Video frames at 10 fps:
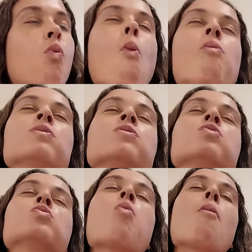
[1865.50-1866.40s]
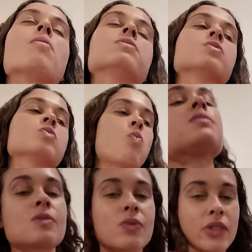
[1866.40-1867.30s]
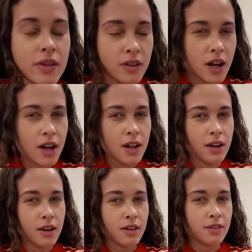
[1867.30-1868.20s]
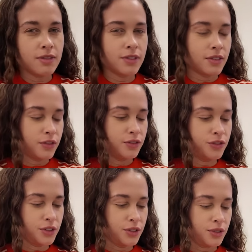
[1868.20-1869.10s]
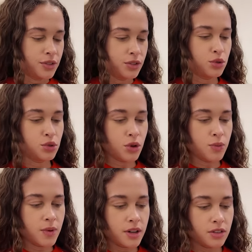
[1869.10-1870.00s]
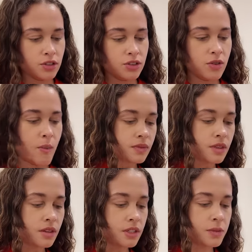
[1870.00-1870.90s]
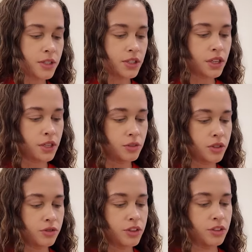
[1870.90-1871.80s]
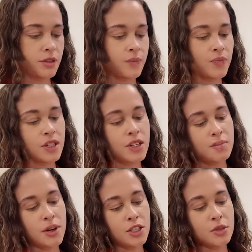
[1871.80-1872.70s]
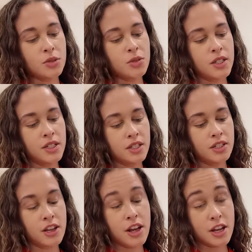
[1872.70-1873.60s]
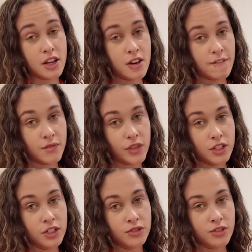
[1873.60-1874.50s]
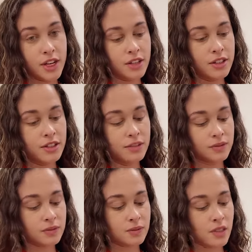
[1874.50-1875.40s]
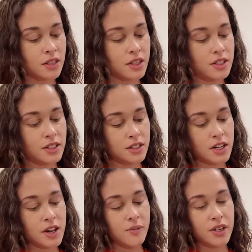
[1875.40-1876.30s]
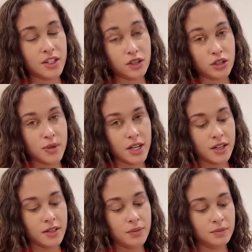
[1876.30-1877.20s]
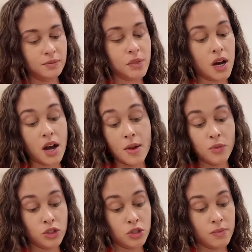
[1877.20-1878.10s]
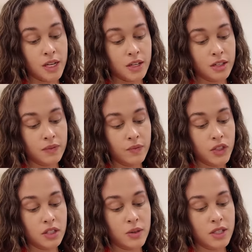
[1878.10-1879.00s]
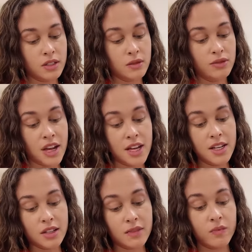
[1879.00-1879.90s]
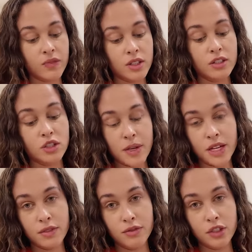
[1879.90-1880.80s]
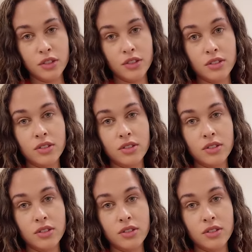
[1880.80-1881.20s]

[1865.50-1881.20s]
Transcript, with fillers: Mm. I love food so much, especially home cooked food. Bash was calling this Jafaican because it's Jamaican. I'm not Jamaican, so it's fake Jamaican food,